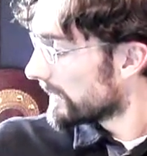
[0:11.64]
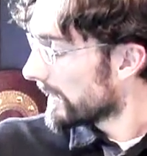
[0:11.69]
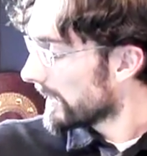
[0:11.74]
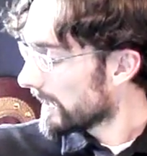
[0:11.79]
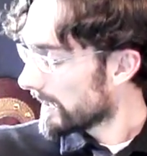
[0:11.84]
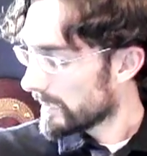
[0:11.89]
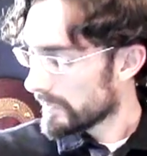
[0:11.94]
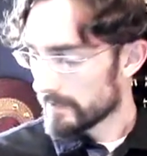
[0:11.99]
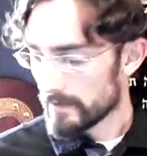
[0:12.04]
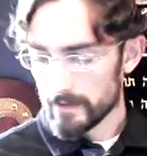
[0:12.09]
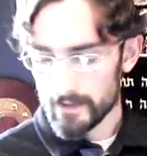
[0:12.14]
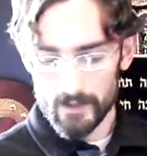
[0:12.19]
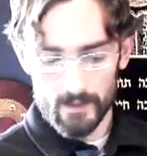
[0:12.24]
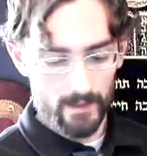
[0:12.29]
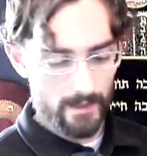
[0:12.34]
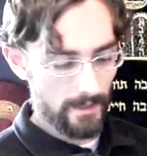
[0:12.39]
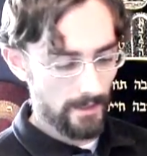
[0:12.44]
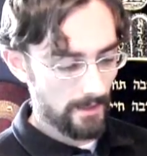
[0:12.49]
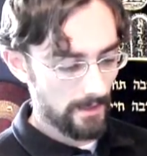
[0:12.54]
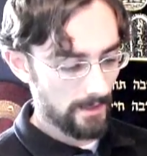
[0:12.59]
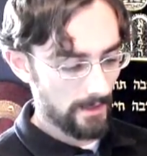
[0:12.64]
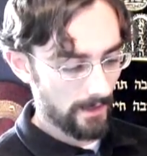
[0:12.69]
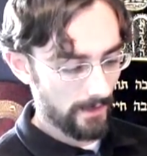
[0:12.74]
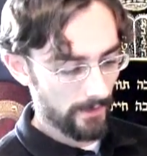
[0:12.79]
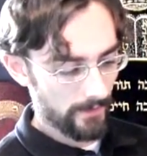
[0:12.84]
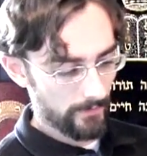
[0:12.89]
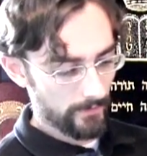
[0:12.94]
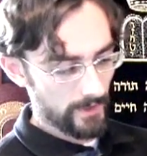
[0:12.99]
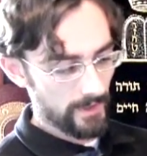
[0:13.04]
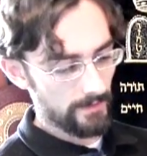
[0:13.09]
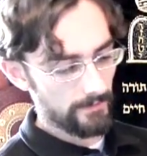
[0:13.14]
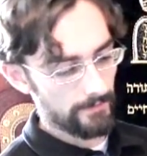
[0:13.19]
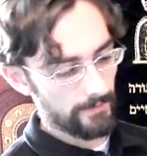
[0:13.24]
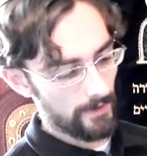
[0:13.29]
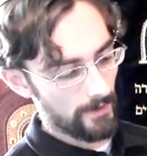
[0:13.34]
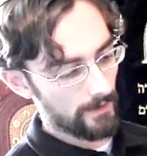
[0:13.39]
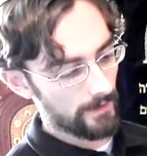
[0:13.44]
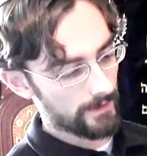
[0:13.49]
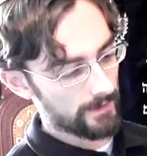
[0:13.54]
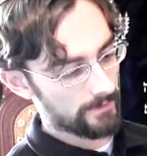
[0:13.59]
and the three
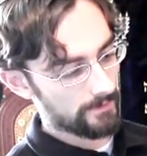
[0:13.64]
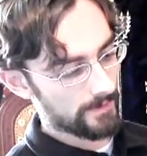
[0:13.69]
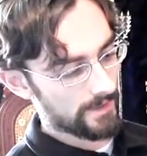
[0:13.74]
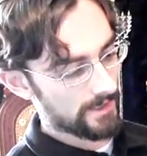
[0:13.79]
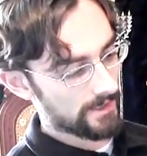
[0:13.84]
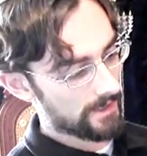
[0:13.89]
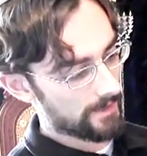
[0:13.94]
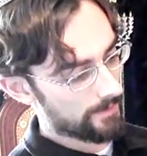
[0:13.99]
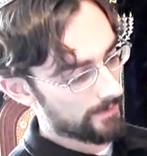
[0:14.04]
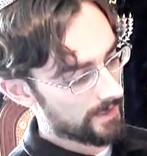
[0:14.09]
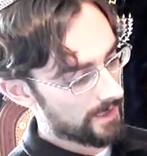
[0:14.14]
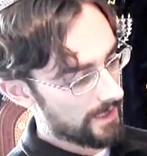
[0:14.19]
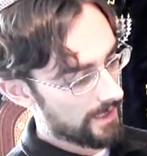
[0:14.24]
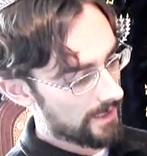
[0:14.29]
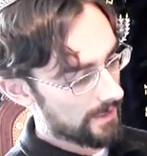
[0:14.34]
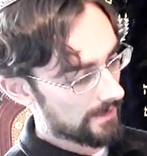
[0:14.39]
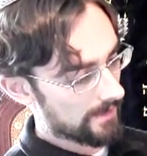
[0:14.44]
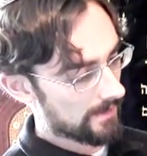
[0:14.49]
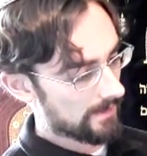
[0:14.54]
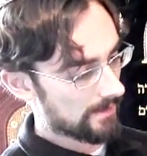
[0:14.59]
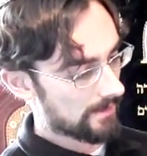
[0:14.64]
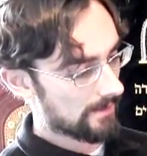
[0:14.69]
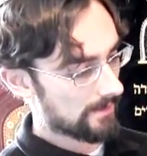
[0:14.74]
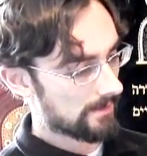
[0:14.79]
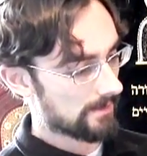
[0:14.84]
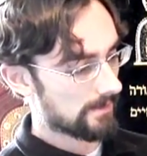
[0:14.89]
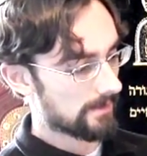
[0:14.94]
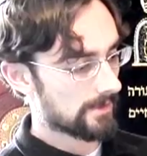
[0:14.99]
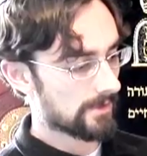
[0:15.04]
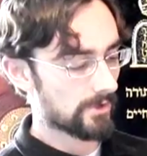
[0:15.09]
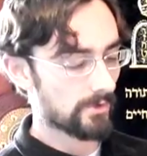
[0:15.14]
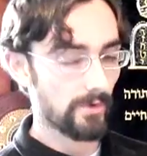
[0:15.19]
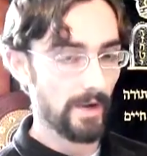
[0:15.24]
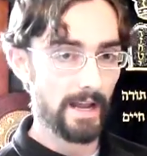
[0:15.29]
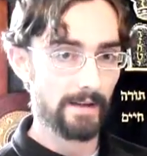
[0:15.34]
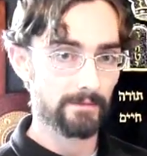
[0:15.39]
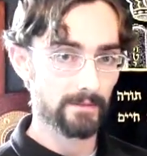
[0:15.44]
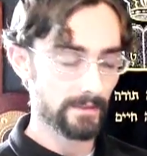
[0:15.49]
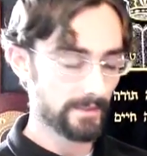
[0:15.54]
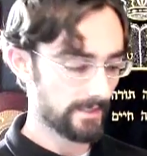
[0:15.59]
volume slipcase
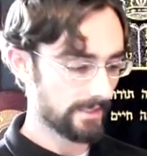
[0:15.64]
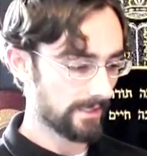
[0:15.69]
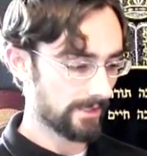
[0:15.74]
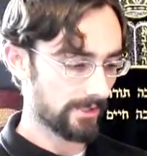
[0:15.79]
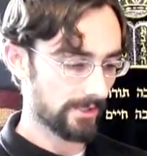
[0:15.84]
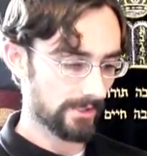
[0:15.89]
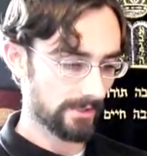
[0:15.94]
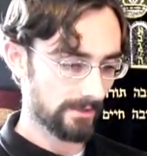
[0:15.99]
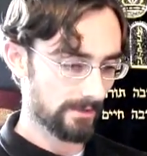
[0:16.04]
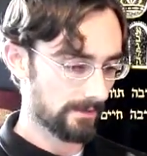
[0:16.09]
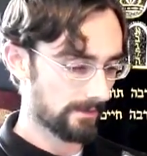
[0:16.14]
travel edition.